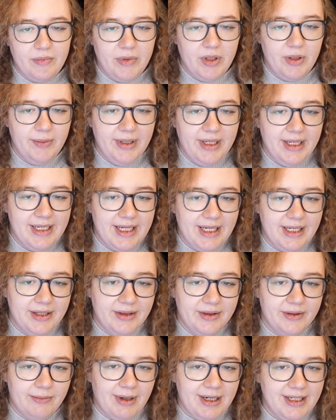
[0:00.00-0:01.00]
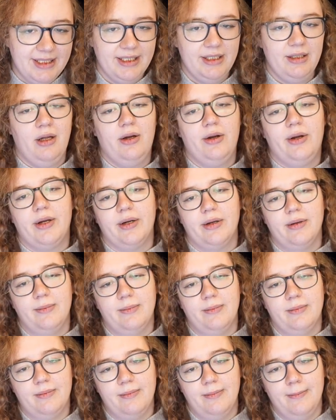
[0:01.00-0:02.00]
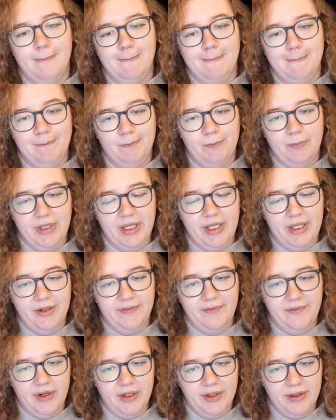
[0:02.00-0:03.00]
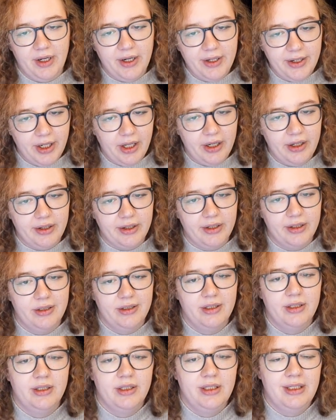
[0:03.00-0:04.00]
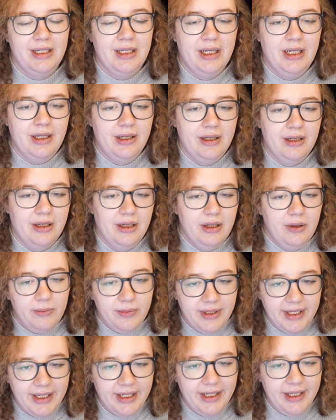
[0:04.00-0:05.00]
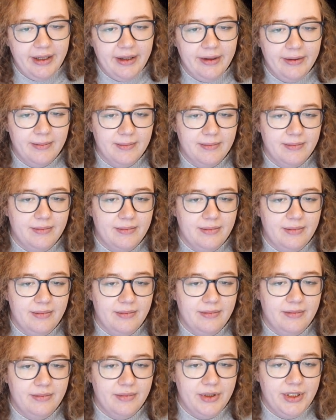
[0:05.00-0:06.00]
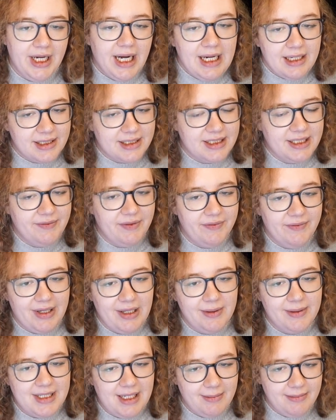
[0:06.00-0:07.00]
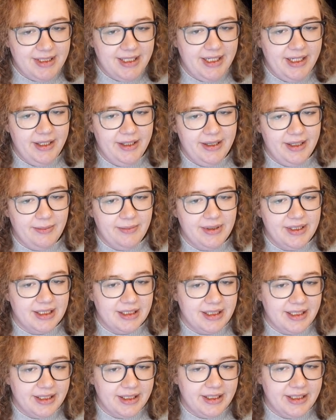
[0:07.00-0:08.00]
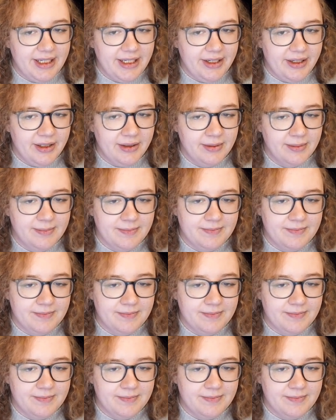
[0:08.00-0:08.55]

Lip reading: we take the writing lock, we defer the unlock, we check to see if the value is empty, then we delete the data,